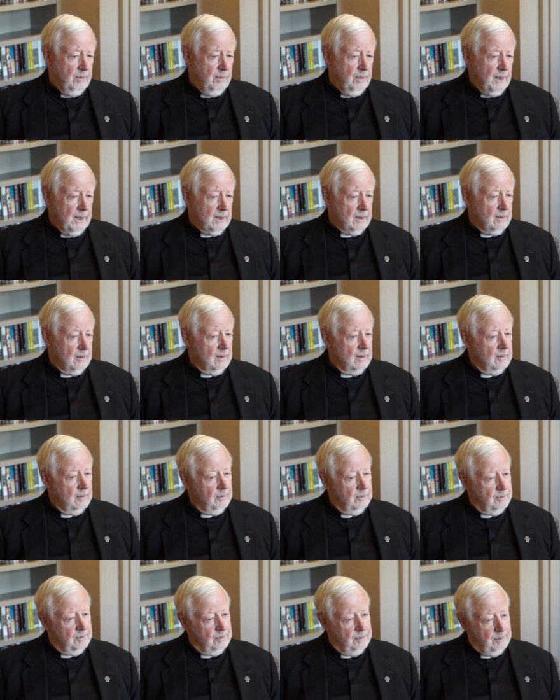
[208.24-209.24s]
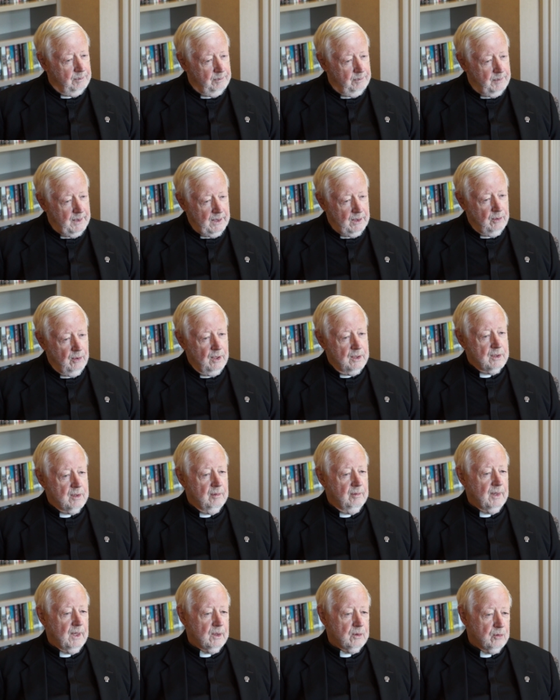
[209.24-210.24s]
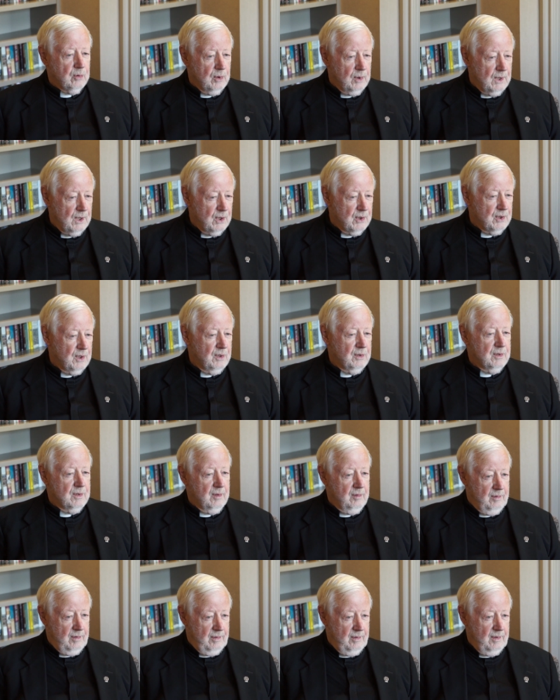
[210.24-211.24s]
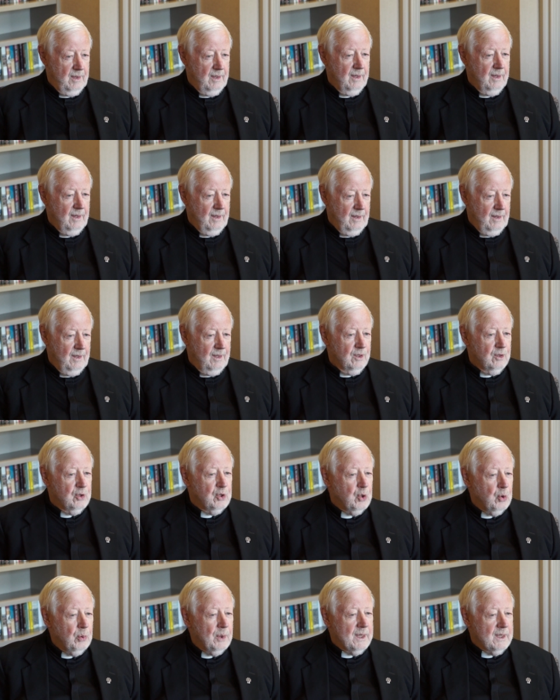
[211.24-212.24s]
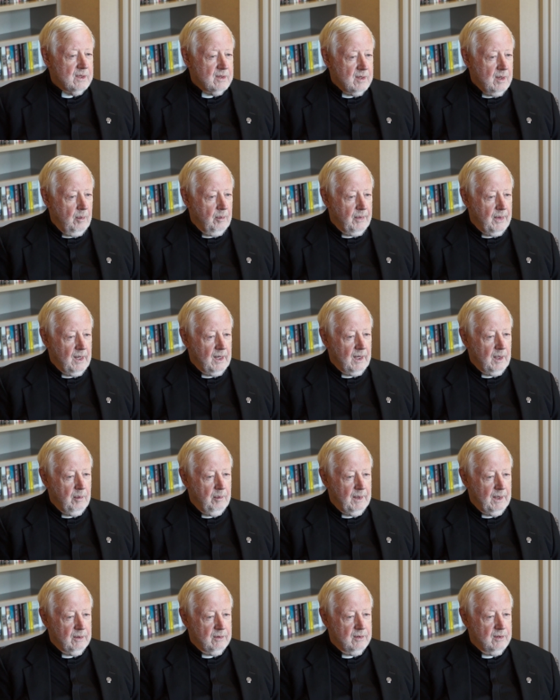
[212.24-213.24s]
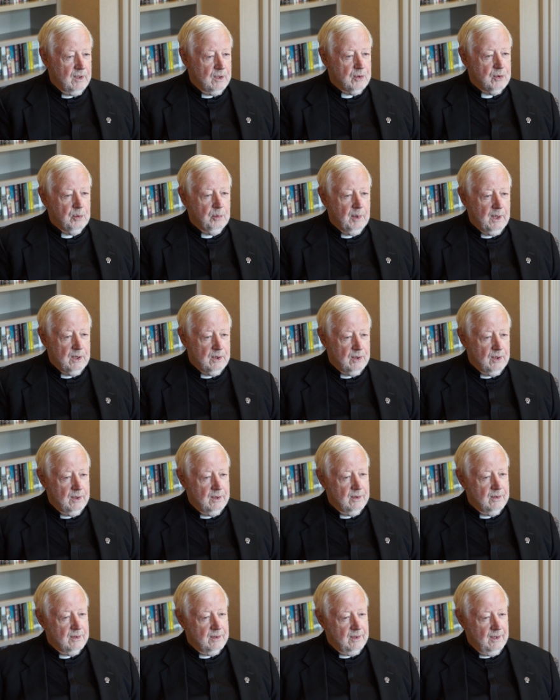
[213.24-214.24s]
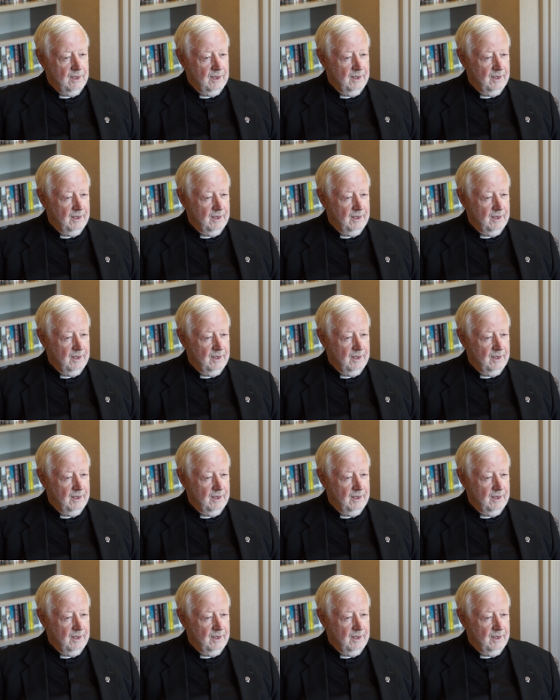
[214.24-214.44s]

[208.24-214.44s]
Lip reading: But because of our traditions of doing something about situations,